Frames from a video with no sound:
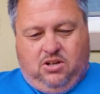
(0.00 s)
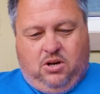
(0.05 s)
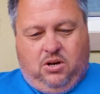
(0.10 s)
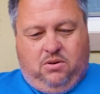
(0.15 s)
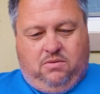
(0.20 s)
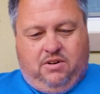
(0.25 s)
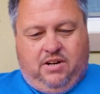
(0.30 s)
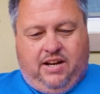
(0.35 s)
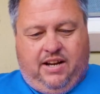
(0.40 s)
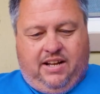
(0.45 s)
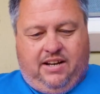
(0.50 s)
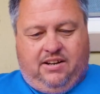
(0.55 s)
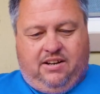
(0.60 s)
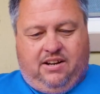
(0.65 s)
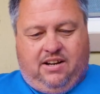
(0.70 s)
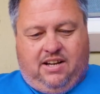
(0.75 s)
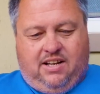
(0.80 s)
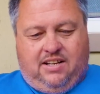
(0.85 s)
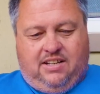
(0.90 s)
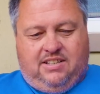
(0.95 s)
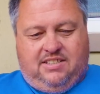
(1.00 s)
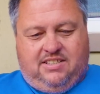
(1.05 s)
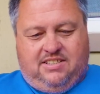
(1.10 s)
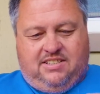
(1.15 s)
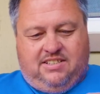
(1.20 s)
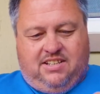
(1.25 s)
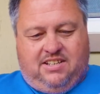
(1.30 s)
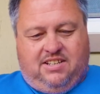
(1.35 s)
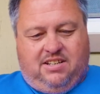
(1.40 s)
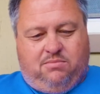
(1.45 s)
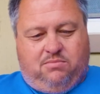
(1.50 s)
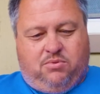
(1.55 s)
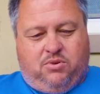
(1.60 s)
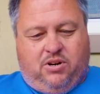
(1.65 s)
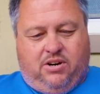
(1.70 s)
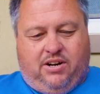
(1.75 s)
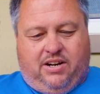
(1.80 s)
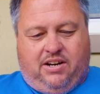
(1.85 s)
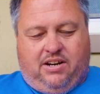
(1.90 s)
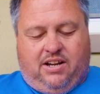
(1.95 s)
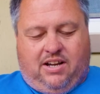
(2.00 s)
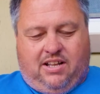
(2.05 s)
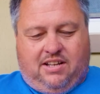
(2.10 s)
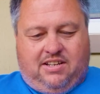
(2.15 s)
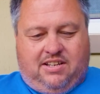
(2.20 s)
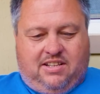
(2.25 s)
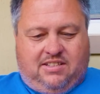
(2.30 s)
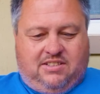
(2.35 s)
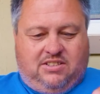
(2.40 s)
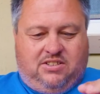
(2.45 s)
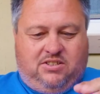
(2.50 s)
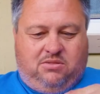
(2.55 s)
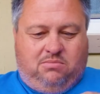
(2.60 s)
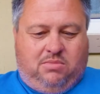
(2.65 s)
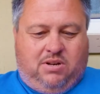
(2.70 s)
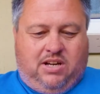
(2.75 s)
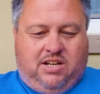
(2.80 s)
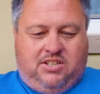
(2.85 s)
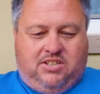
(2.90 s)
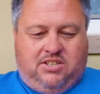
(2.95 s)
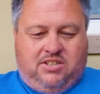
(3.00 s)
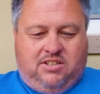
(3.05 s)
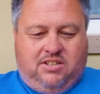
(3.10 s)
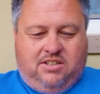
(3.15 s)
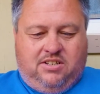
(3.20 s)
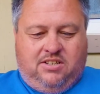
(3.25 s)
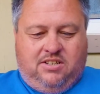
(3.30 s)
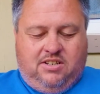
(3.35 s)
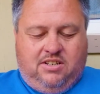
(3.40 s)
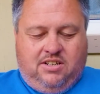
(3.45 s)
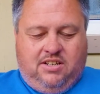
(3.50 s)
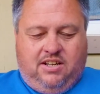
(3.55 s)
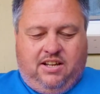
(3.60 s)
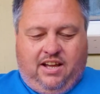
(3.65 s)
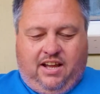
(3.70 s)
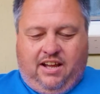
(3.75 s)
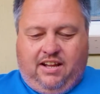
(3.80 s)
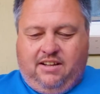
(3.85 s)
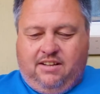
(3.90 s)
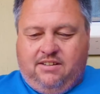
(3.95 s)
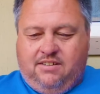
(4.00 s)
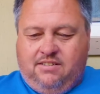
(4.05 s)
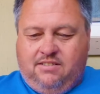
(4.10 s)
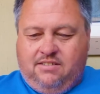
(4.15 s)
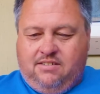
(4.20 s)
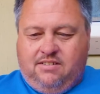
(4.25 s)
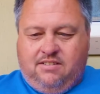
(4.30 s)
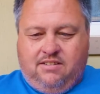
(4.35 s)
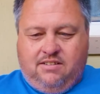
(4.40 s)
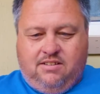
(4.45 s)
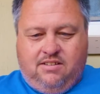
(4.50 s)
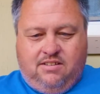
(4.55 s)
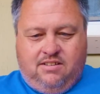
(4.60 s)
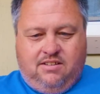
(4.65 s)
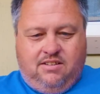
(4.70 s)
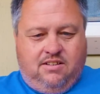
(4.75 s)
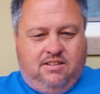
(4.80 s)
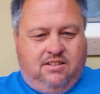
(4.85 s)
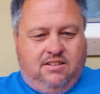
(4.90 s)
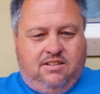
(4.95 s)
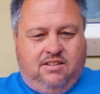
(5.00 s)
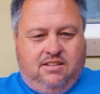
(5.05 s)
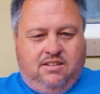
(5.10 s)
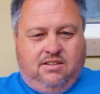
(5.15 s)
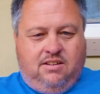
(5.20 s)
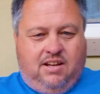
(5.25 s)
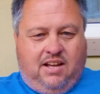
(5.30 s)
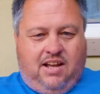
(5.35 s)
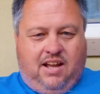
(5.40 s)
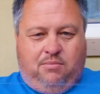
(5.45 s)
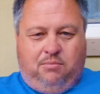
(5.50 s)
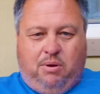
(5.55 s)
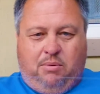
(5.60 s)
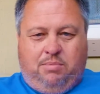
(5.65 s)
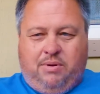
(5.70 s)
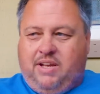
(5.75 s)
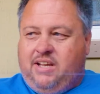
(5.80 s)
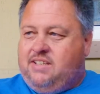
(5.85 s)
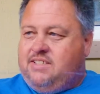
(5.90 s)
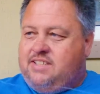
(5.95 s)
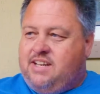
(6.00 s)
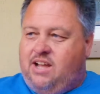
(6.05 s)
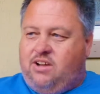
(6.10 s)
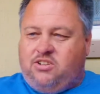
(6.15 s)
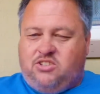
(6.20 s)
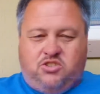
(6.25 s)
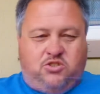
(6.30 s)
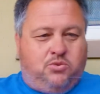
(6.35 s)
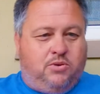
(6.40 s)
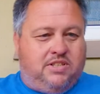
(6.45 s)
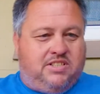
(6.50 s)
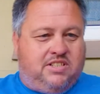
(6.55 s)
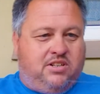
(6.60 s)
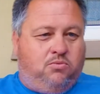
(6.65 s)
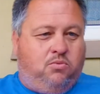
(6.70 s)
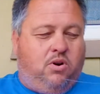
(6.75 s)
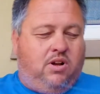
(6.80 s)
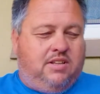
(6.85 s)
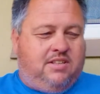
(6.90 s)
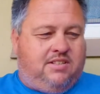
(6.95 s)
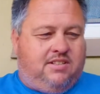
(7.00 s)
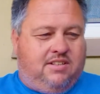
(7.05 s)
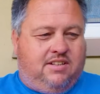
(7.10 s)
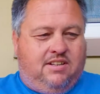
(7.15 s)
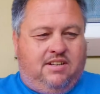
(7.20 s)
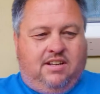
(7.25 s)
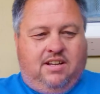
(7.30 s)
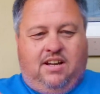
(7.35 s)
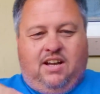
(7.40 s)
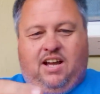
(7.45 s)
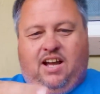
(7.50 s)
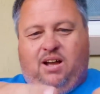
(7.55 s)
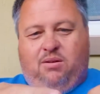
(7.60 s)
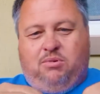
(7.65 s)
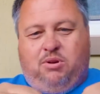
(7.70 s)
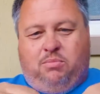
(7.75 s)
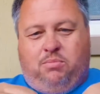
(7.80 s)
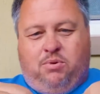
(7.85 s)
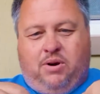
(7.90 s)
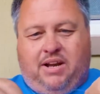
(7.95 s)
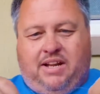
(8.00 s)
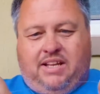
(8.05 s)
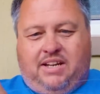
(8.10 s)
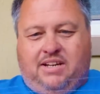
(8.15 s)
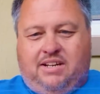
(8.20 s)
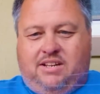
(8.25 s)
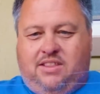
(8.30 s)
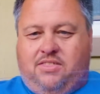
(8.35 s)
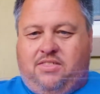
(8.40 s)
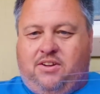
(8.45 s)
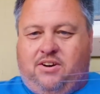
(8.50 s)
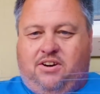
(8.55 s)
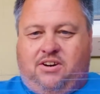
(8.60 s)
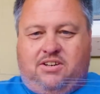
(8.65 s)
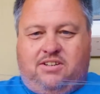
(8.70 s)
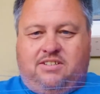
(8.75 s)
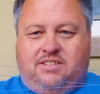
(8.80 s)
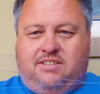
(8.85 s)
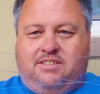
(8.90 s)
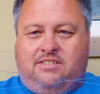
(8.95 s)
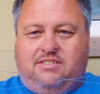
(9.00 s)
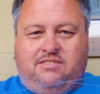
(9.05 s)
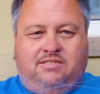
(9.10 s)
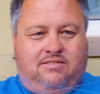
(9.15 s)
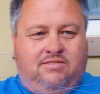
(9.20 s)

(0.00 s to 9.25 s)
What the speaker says: overhand knot. This is a temporary knot, doesn't do much. Okay? I have my piece. Now it's twisted once. I'm going to break it into thirds.